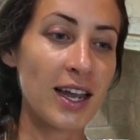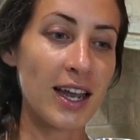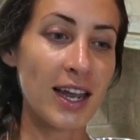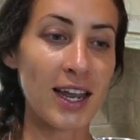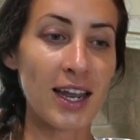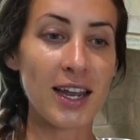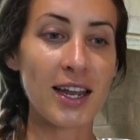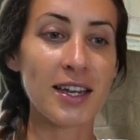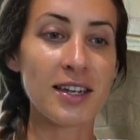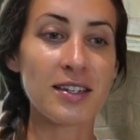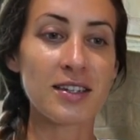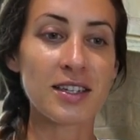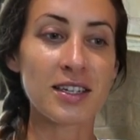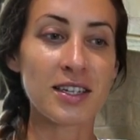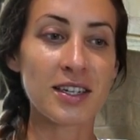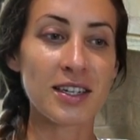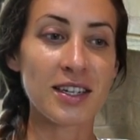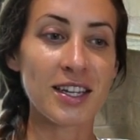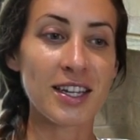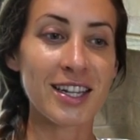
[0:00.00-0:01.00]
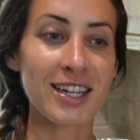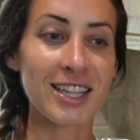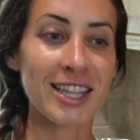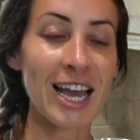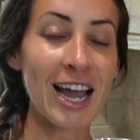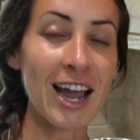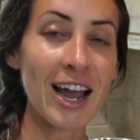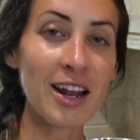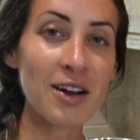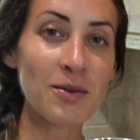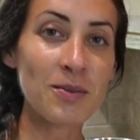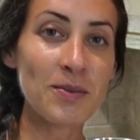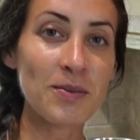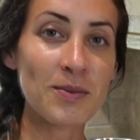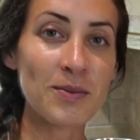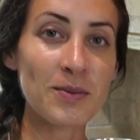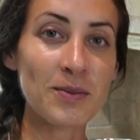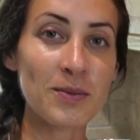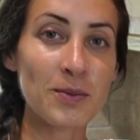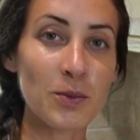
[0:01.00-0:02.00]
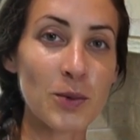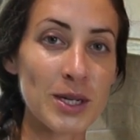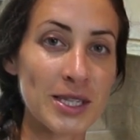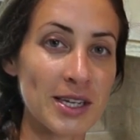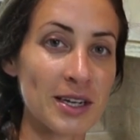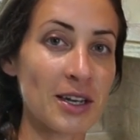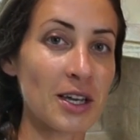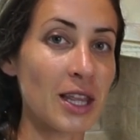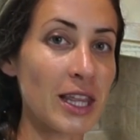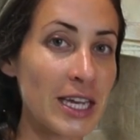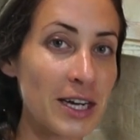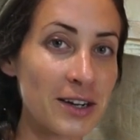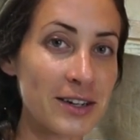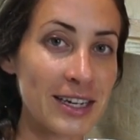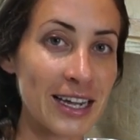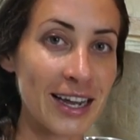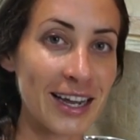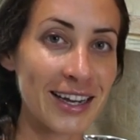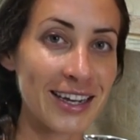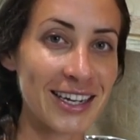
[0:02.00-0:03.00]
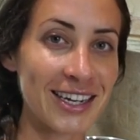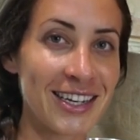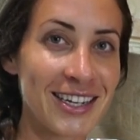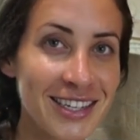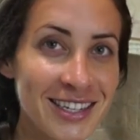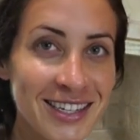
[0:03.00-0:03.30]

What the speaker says: And that was a clear day.